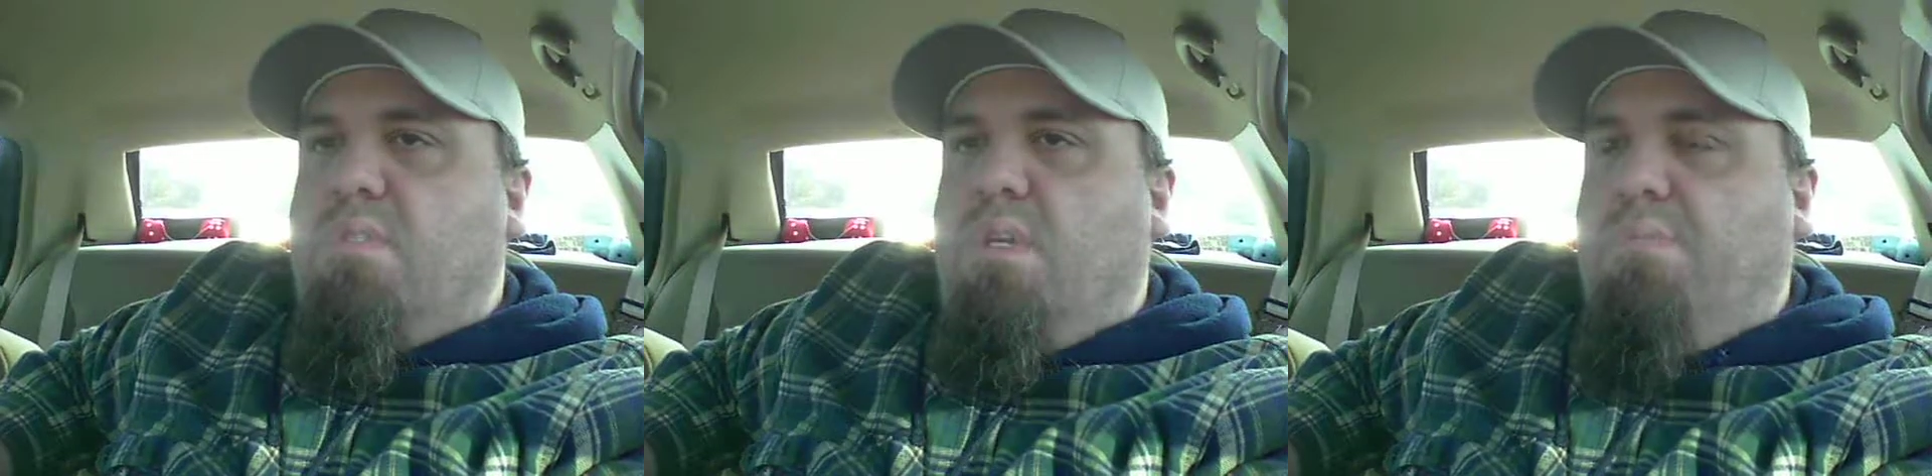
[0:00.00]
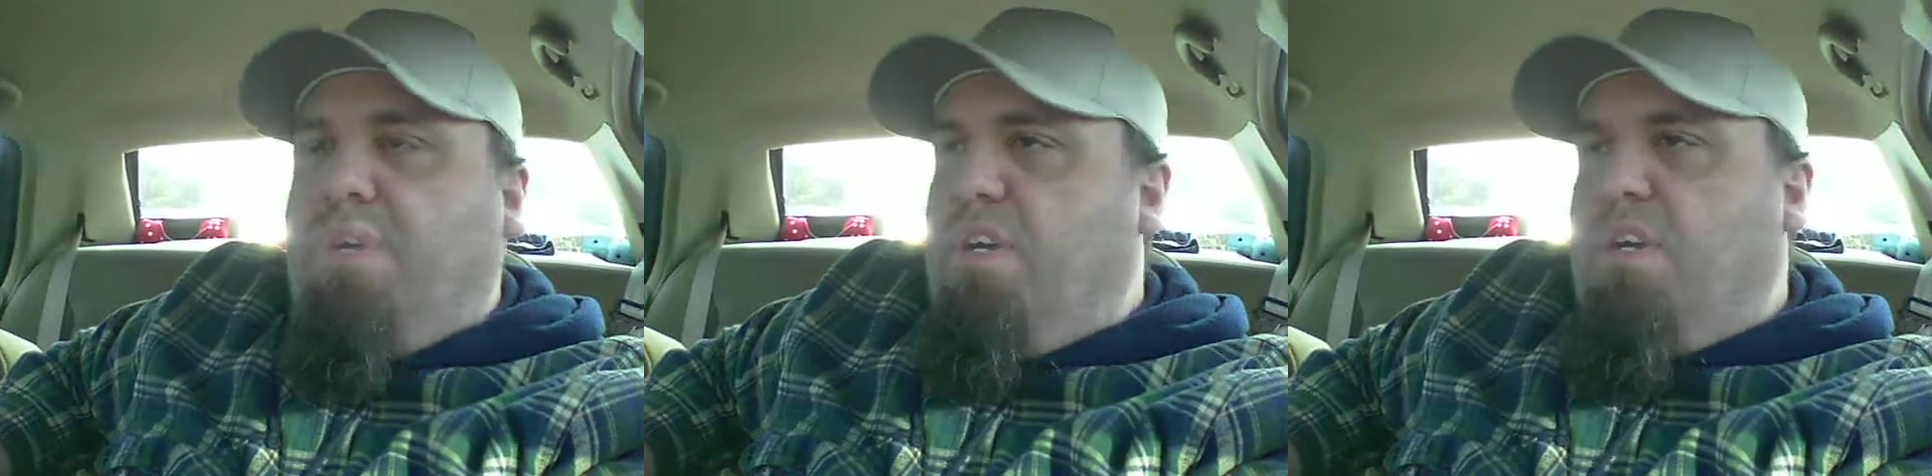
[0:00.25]

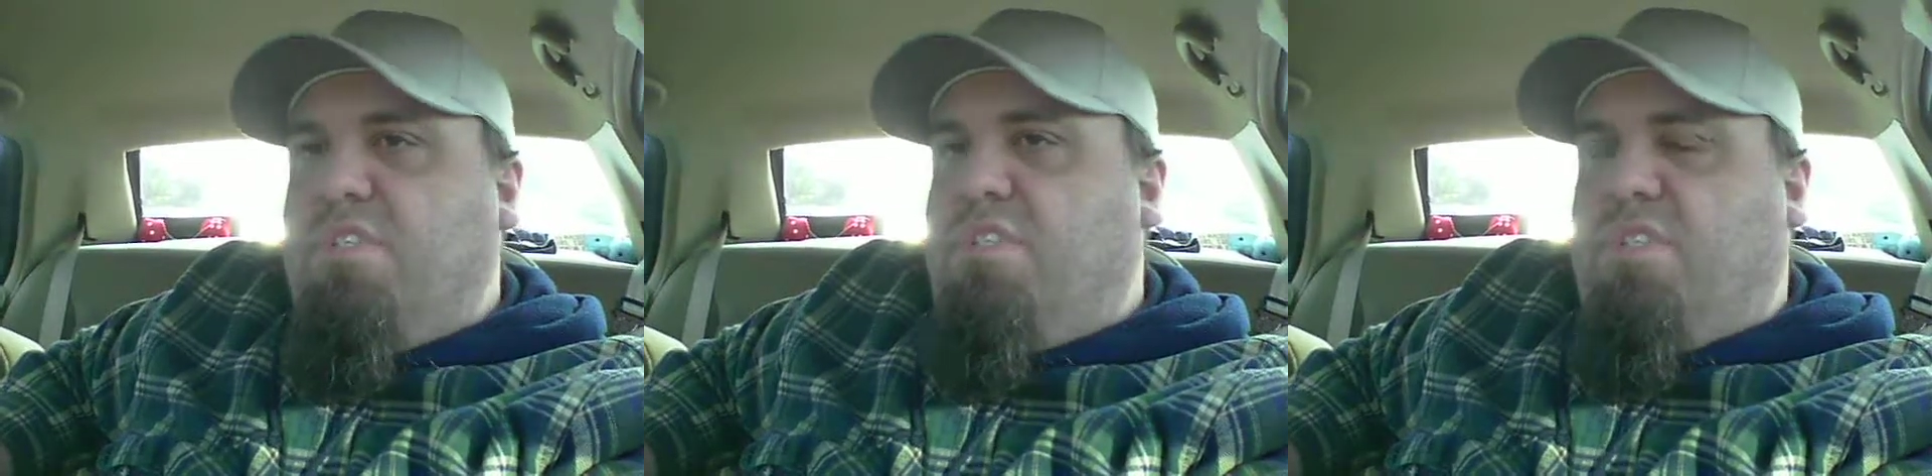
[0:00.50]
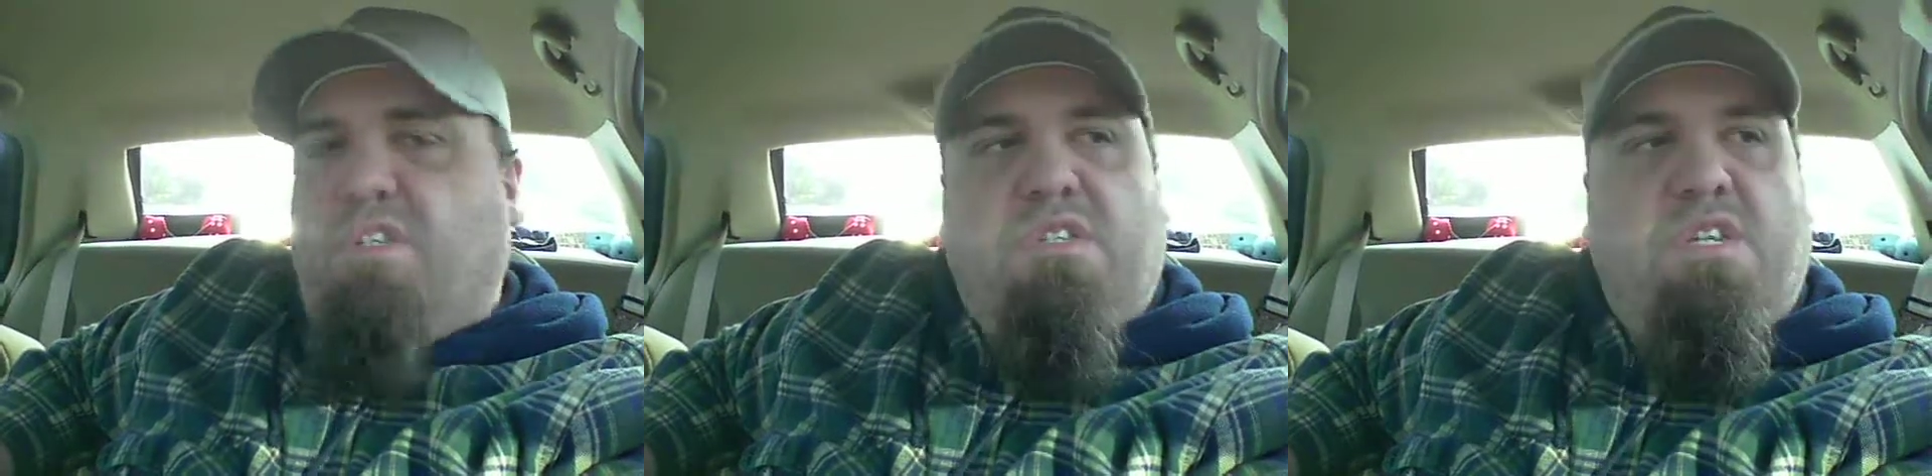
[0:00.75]

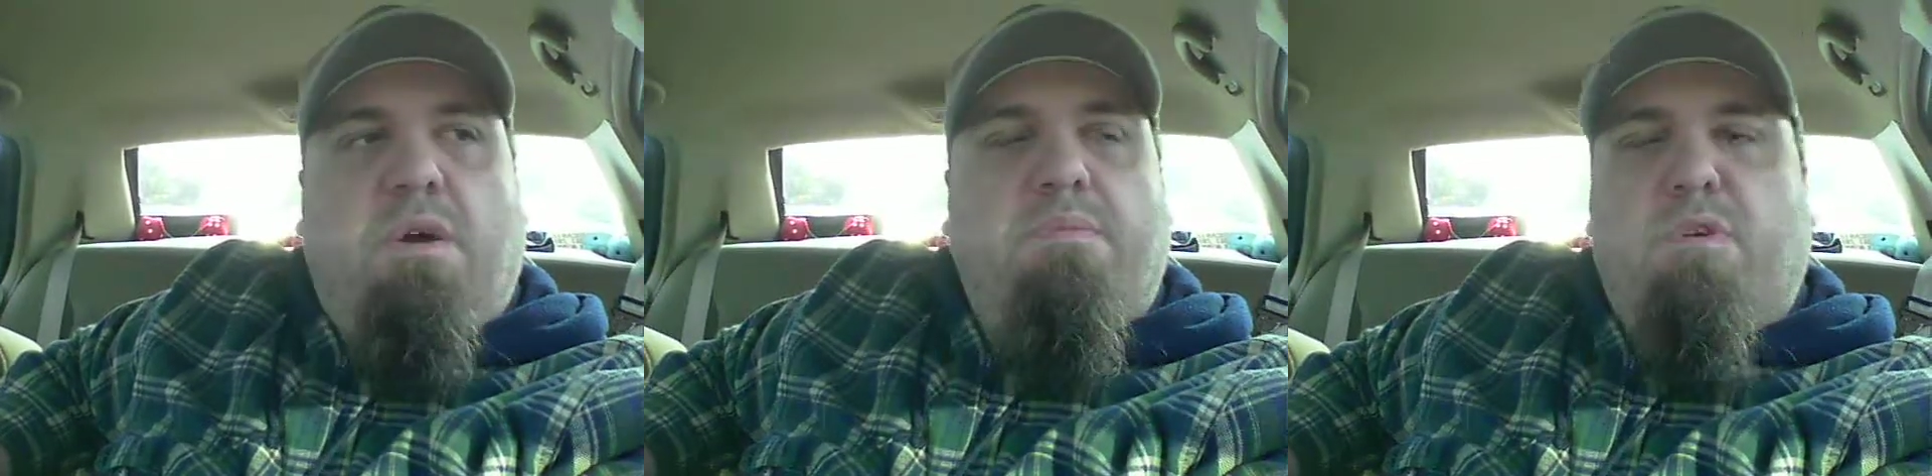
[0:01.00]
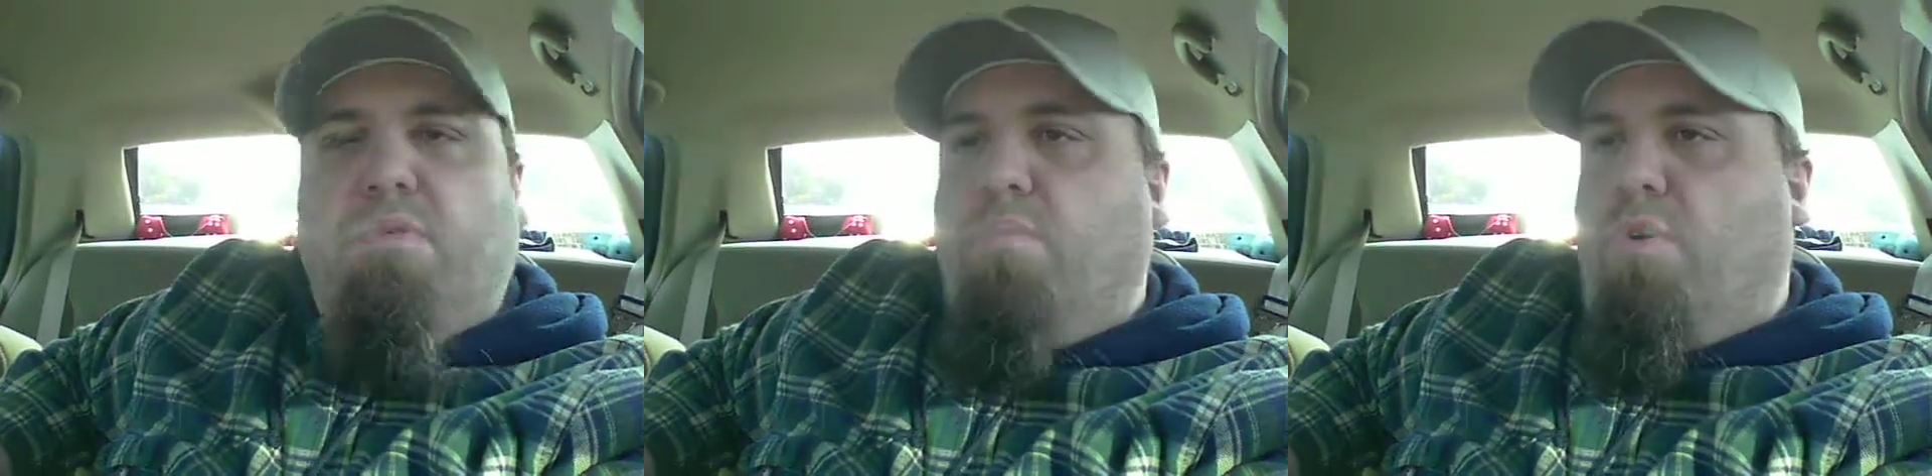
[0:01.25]
because the
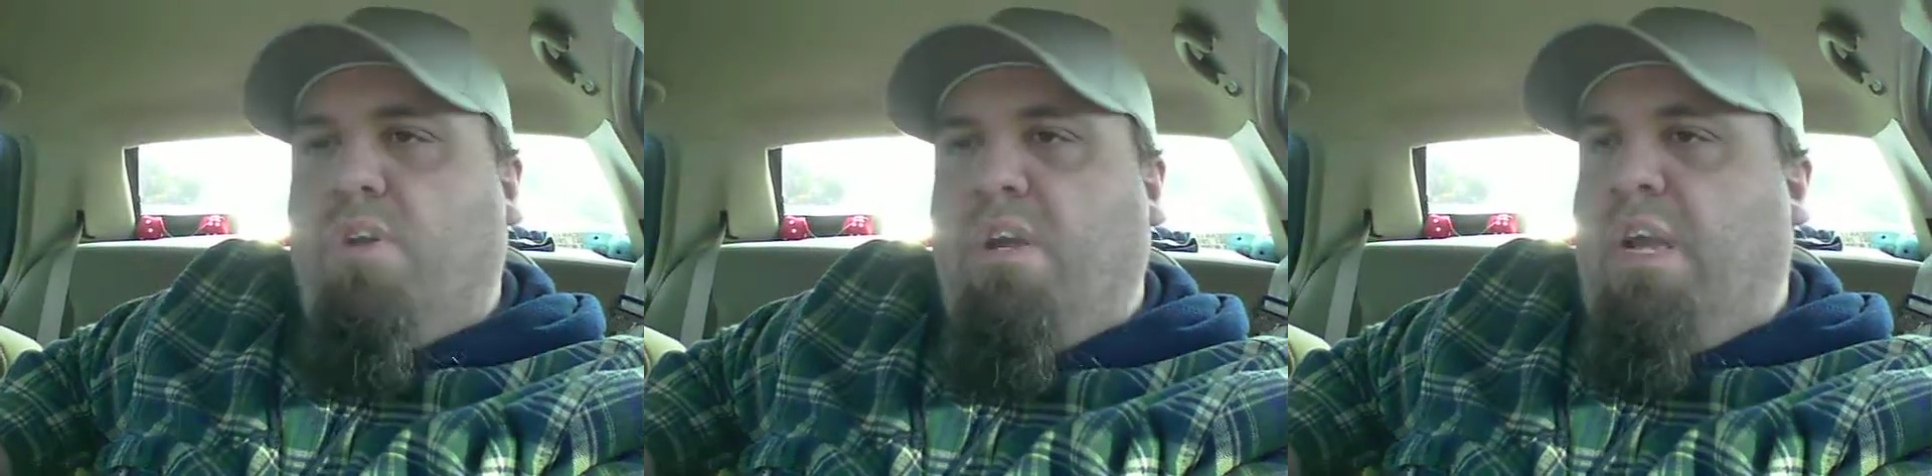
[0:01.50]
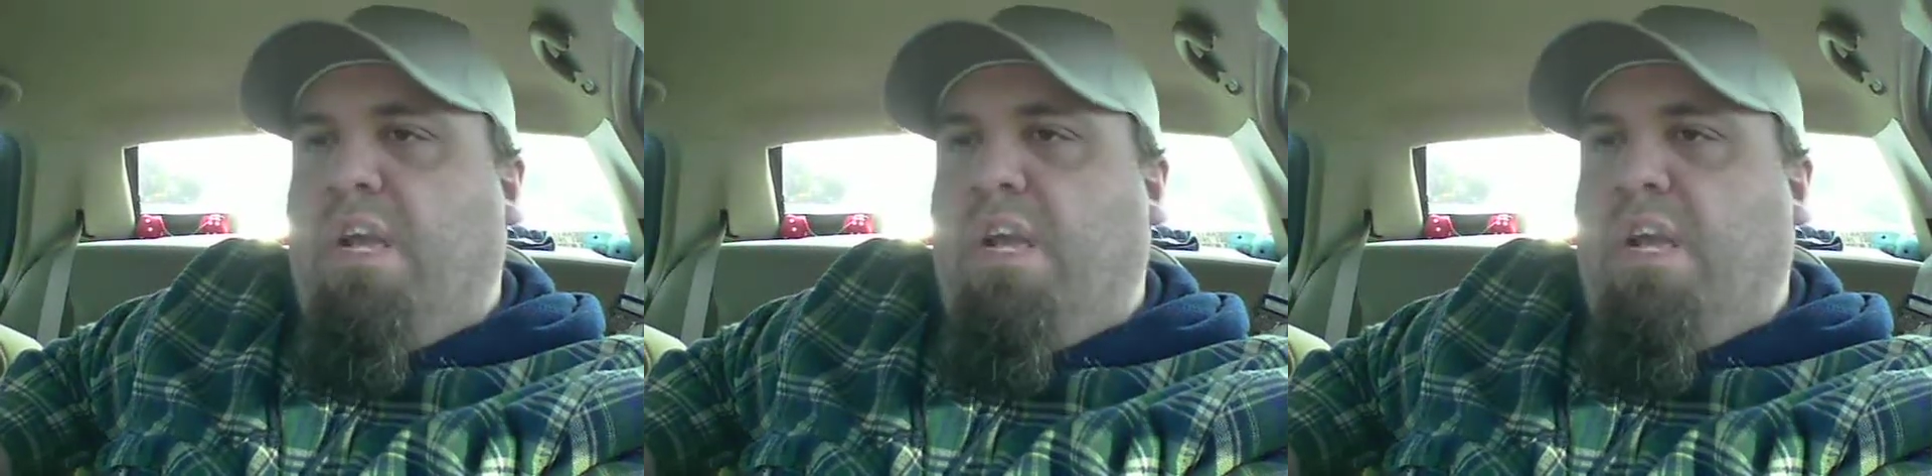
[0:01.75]
dumber and more